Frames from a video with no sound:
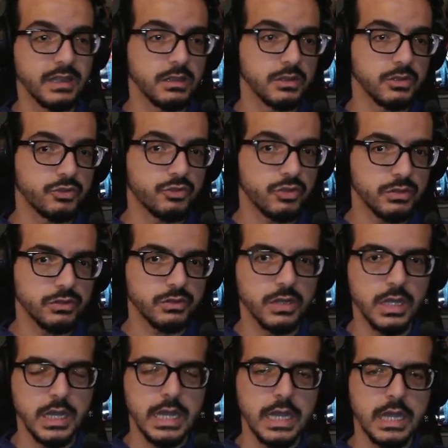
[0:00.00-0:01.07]
building the
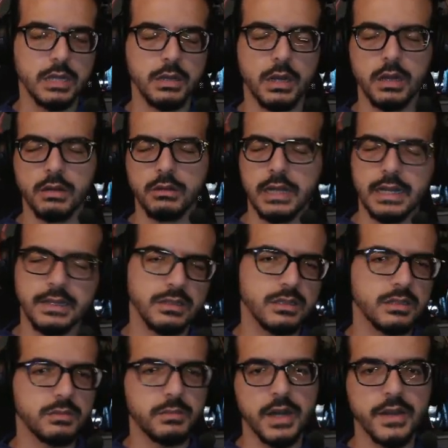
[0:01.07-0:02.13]
trucks,
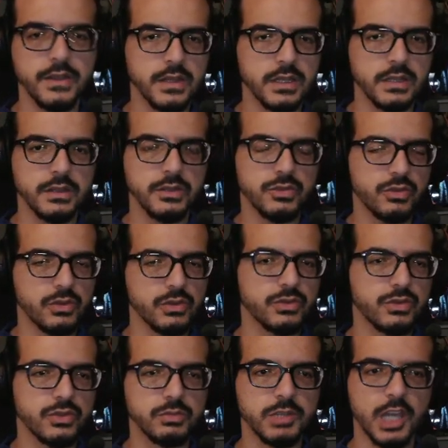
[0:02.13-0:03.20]
customizing the
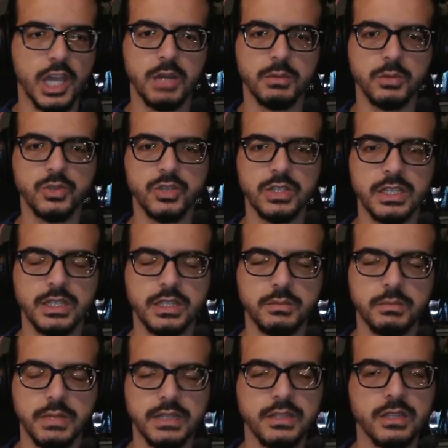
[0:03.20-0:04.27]
trucks to be able to get
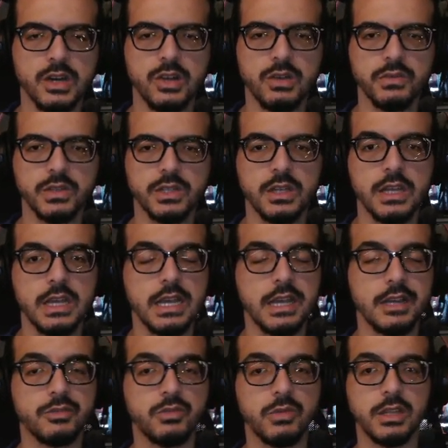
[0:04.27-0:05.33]
the best out of it,
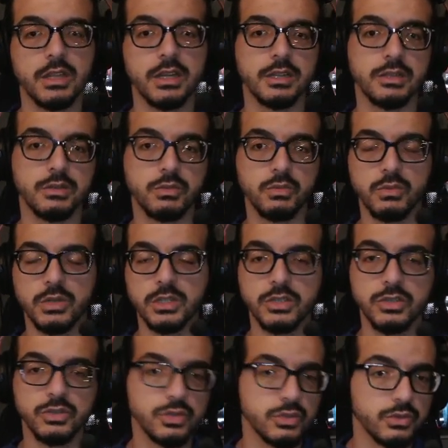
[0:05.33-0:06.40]
as well as what
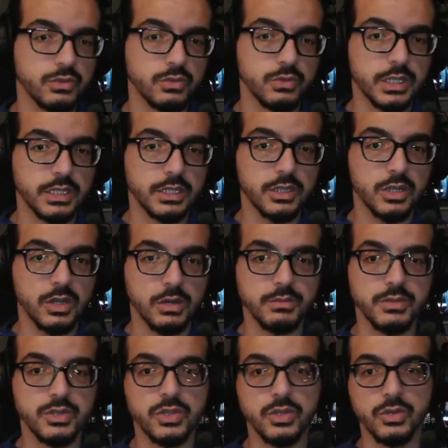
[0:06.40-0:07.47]
to do when it
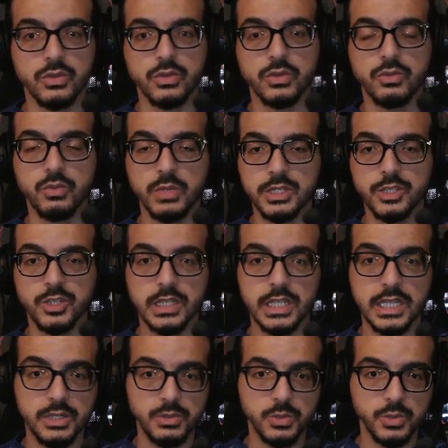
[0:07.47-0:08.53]
comes to
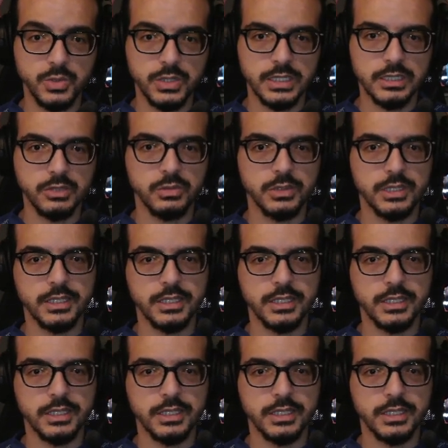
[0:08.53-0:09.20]
switching heroes, as